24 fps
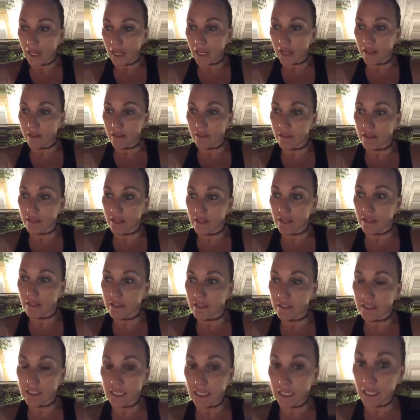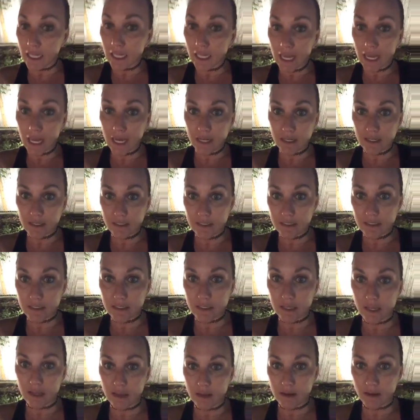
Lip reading: and the city had us